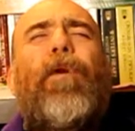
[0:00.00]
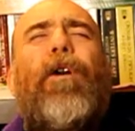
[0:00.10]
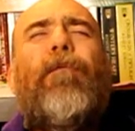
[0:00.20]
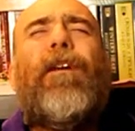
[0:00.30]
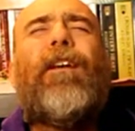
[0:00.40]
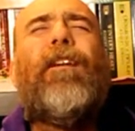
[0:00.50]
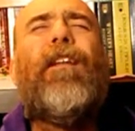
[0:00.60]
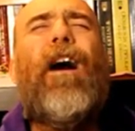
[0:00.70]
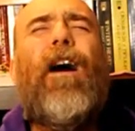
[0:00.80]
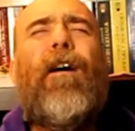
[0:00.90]
perfect
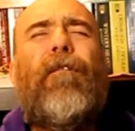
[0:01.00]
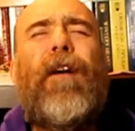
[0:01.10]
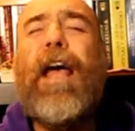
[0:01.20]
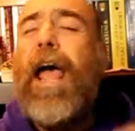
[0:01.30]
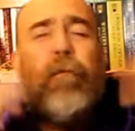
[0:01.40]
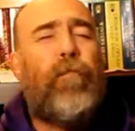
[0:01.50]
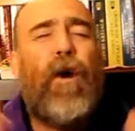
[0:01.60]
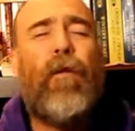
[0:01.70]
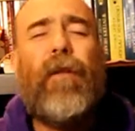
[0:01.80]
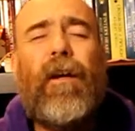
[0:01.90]
love, and
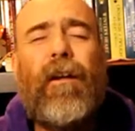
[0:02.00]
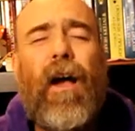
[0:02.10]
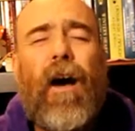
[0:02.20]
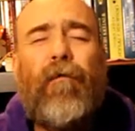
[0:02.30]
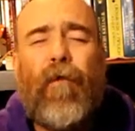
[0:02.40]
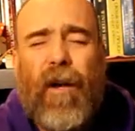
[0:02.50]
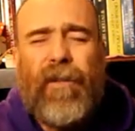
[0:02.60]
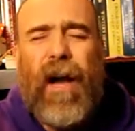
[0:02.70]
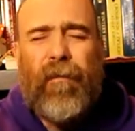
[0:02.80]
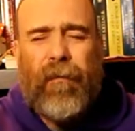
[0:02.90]
perfect love runs
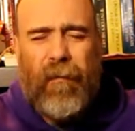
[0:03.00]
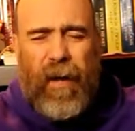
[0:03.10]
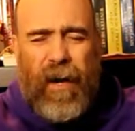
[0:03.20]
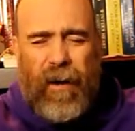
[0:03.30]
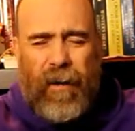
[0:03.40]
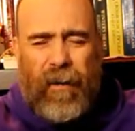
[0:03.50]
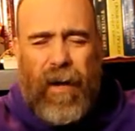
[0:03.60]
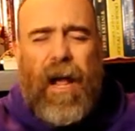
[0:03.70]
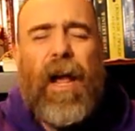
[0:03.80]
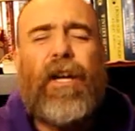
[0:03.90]
out fear
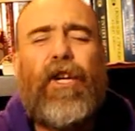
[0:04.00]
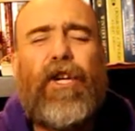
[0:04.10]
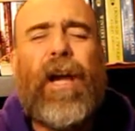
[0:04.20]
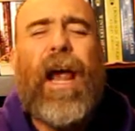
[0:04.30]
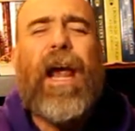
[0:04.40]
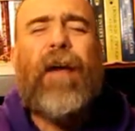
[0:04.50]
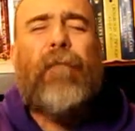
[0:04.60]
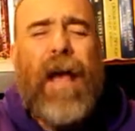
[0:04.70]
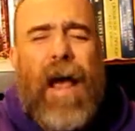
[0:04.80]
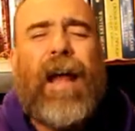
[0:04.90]
and shame
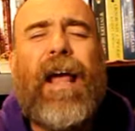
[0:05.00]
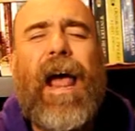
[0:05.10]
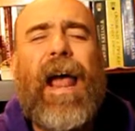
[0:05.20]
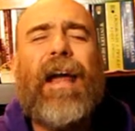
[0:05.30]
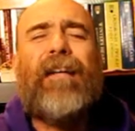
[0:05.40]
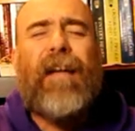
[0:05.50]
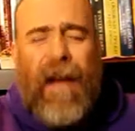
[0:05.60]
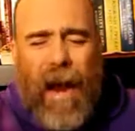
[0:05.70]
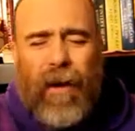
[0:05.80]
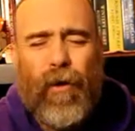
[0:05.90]
and hate
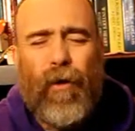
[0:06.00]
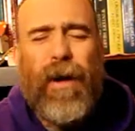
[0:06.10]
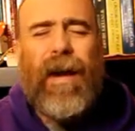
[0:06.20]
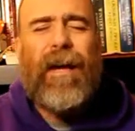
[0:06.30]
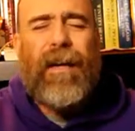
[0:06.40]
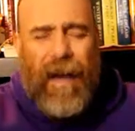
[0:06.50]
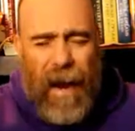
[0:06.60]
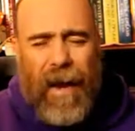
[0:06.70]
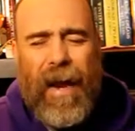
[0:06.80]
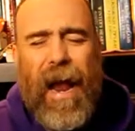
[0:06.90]
and greed
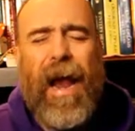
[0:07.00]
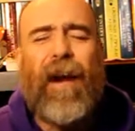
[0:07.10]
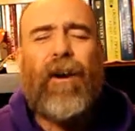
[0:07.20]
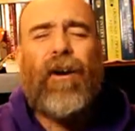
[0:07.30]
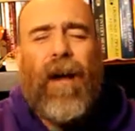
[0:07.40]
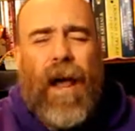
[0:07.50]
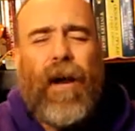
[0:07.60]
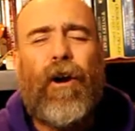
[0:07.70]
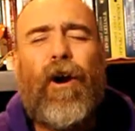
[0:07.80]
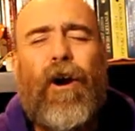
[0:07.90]
and anger
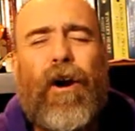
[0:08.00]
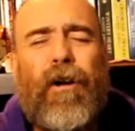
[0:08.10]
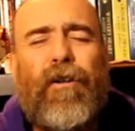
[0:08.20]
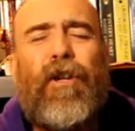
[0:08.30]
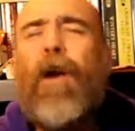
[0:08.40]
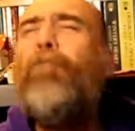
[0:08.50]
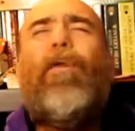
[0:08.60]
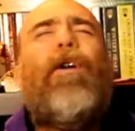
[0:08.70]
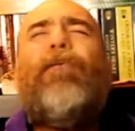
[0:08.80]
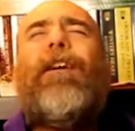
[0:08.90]
and hurts.
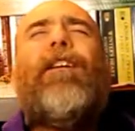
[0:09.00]
Perfect